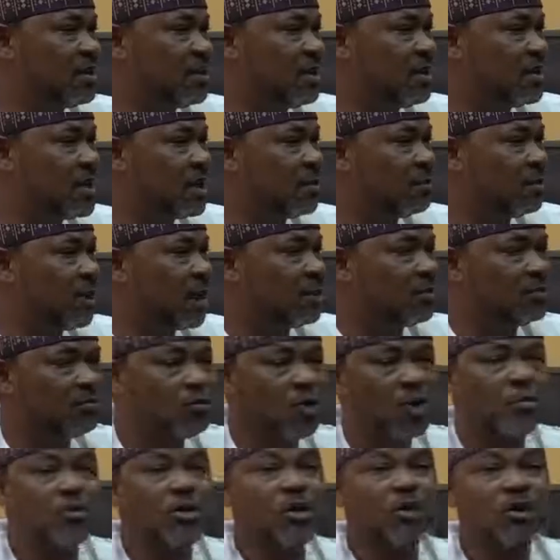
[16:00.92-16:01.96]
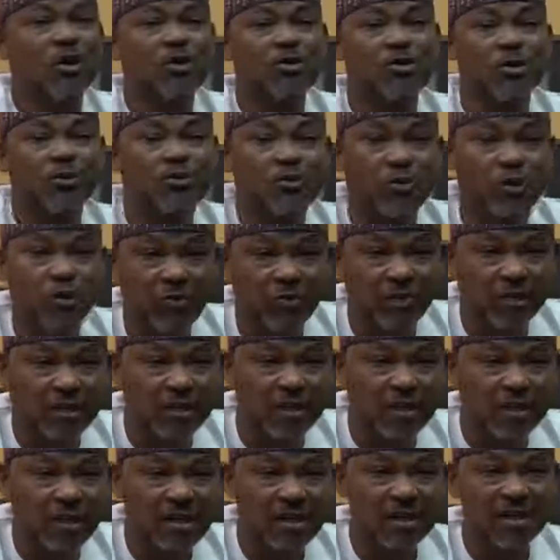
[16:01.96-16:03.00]
December. But because of
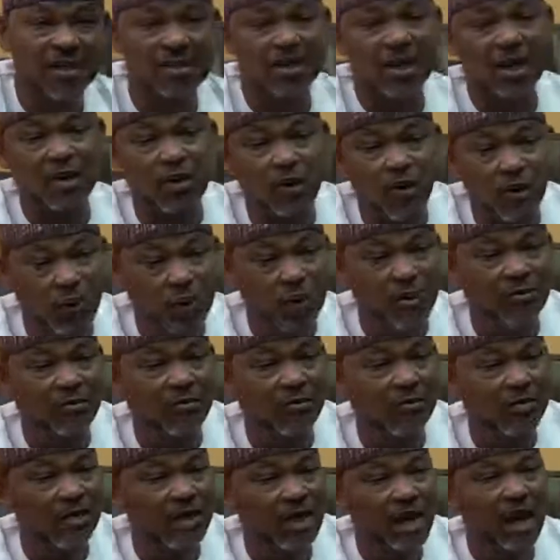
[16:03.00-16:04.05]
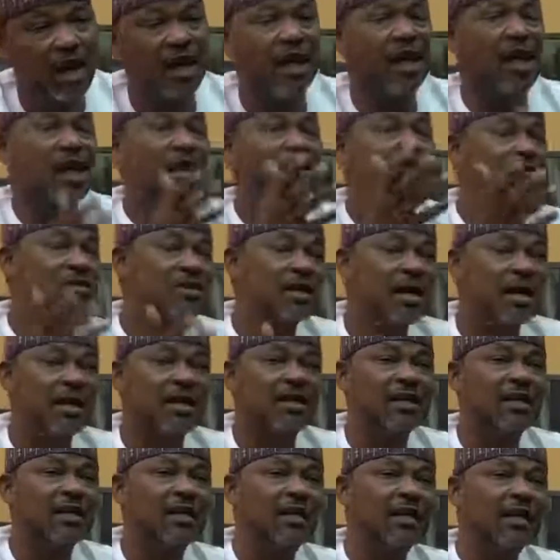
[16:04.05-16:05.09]
COVID, second wave. And like you
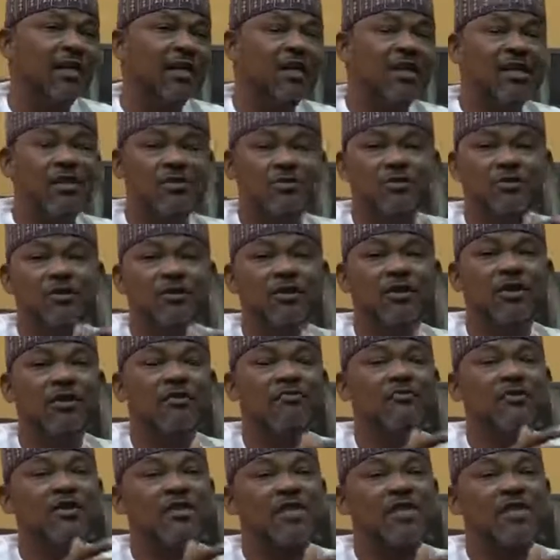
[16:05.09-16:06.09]
said, if the